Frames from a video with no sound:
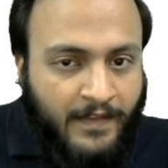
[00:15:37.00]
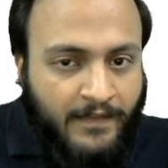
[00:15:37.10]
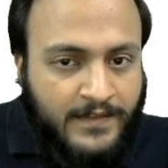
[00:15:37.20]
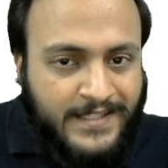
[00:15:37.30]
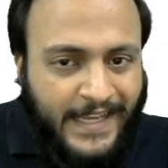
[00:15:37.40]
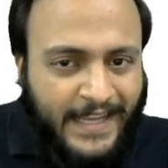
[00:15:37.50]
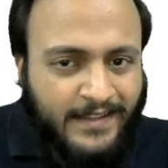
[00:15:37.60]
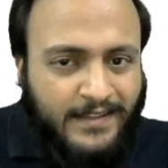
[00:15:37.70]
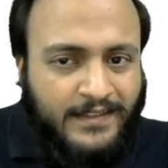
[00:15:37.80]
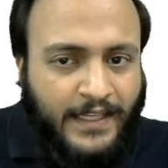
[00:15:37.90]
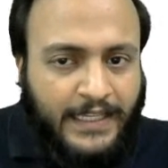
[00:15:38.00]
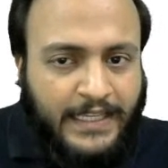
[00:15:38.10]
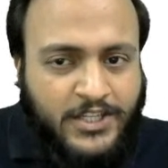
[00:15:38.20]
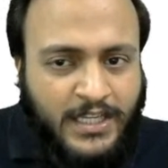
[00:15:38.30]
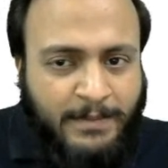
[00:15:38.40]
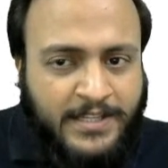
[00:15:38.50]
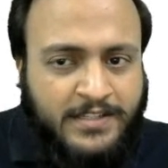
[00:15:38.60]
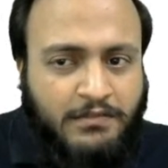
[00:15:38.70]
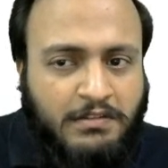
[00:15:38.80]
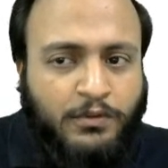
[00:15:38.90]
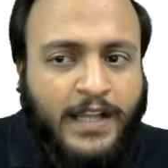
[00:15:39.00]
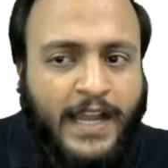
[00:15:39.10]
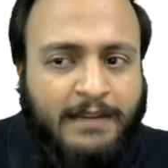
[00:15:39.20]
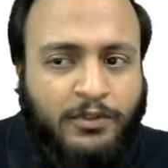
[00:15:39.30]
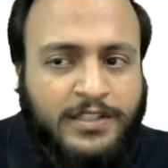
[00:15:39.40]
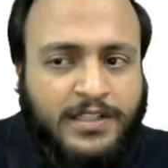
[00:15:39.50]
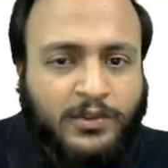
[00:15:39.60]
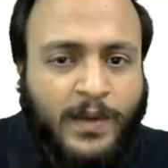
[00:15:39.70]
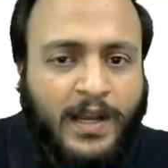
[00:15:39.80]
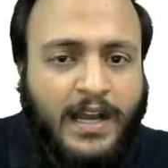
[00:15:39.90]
second, the initial images of the Buddha and Bodhisattva